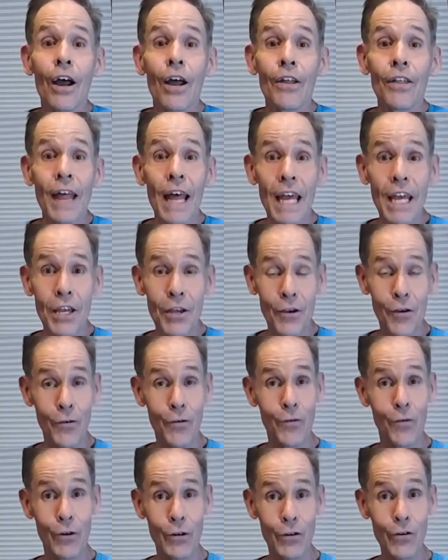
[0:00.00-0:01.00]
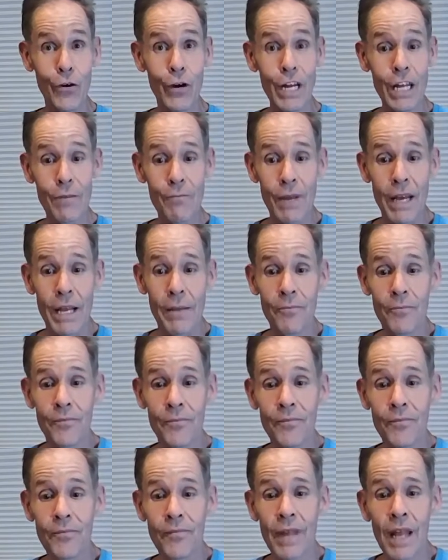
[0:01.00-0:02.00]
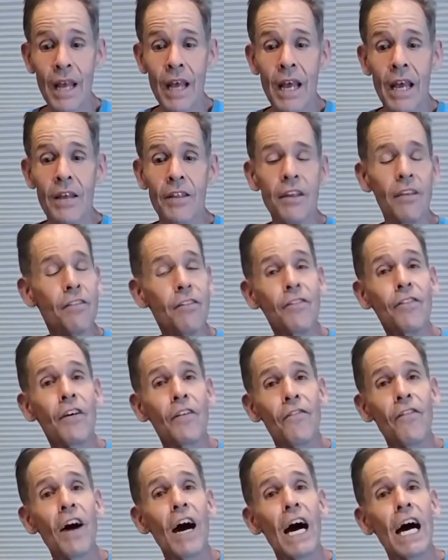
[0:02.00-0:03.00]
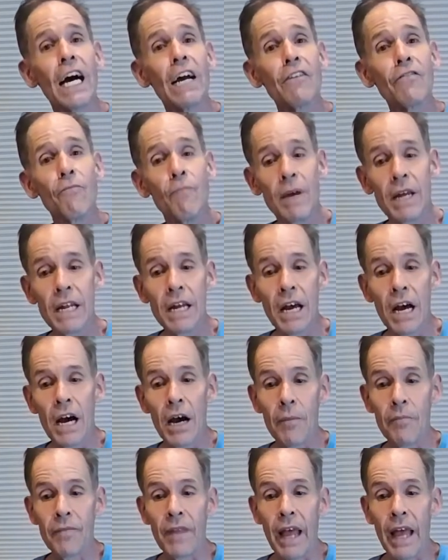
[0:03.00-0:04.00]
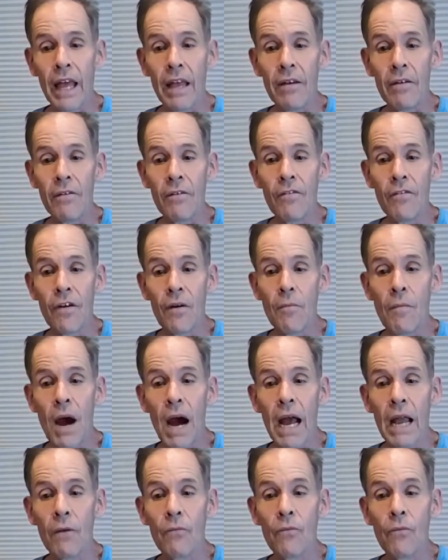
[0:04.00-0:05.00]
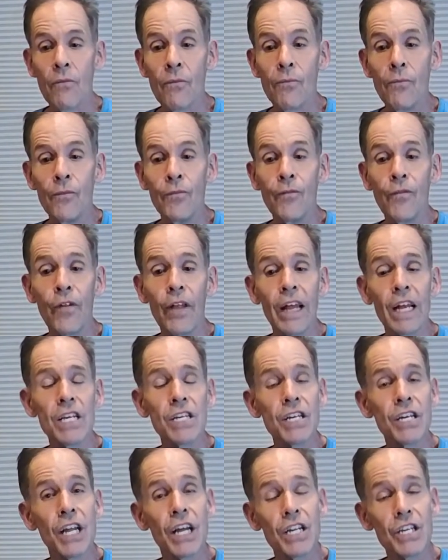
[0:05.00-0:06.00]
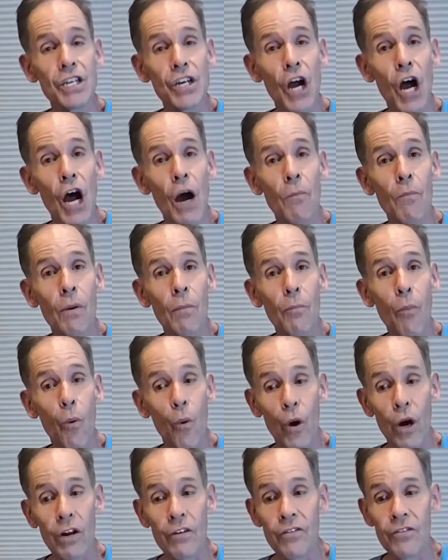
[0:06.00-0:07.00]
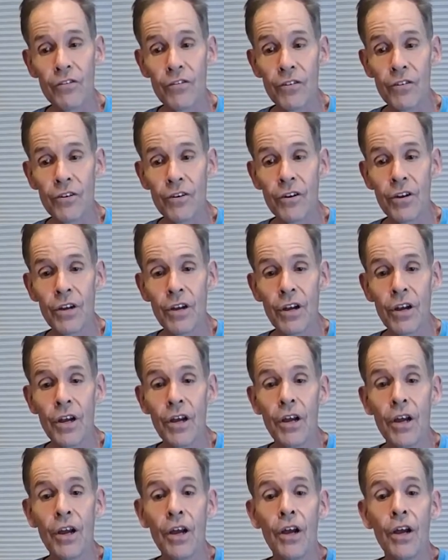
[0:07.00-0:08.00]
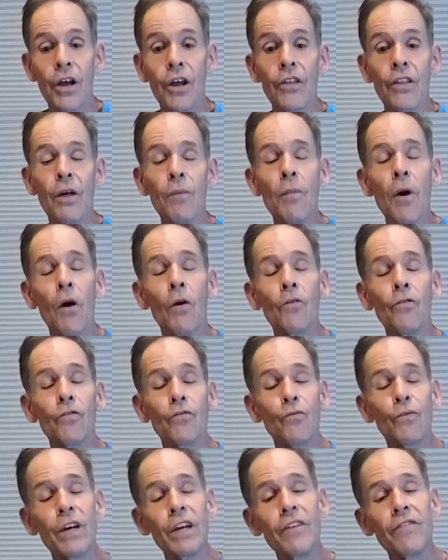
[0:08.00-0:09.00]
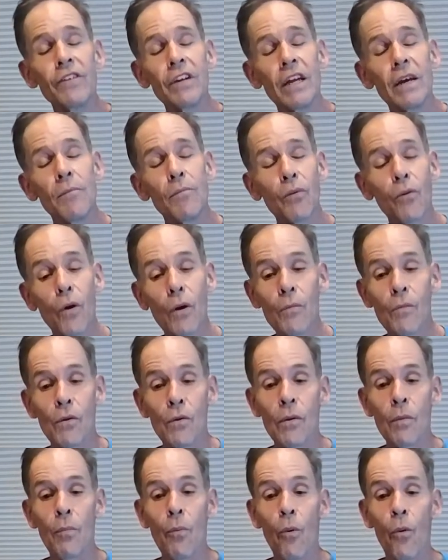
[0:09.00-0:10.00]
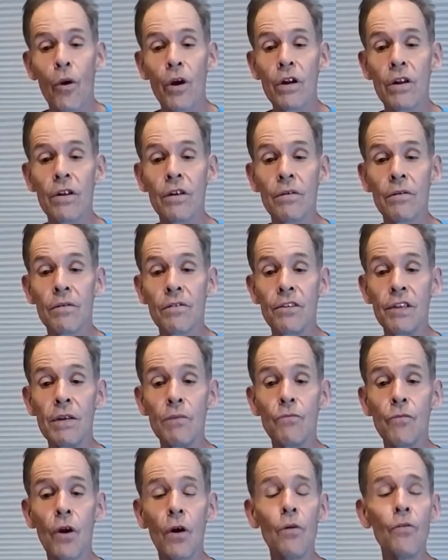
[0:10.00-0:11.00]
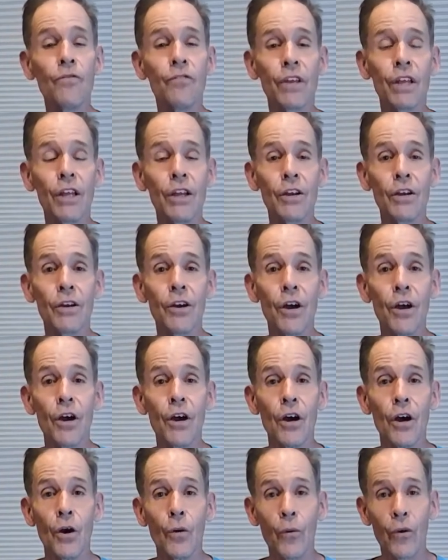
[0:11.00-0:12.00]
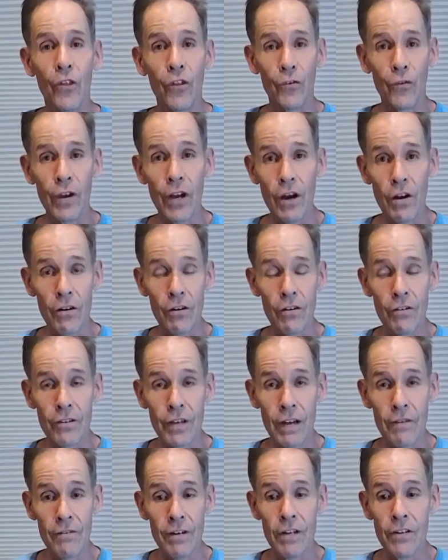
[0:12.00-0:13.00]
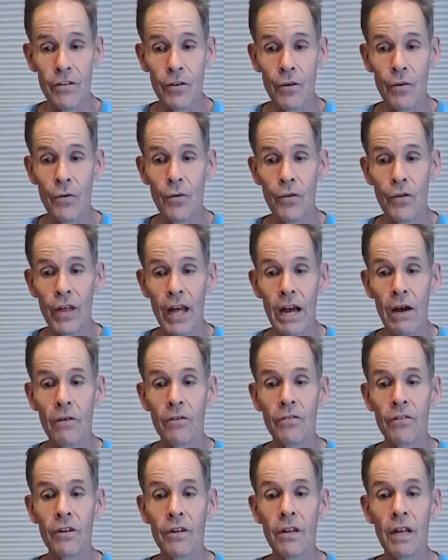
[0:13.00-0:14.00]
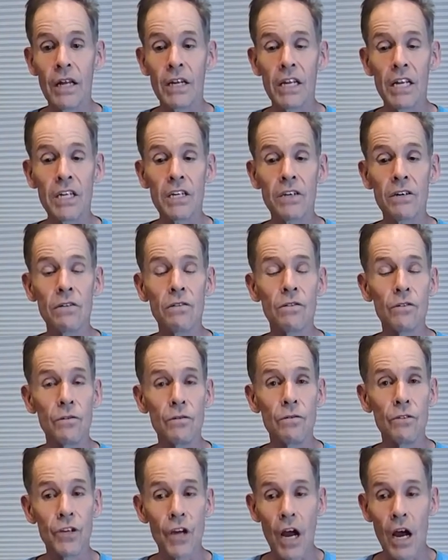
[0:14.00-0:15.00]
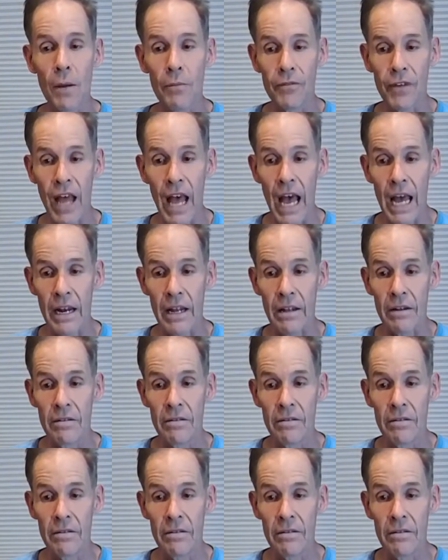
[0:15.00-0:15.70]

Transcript: Thank you for joining me. This is a five minute update from my inflation and job reports. The most recent employment report seemed rosy, with 372,000 additional new jobs added.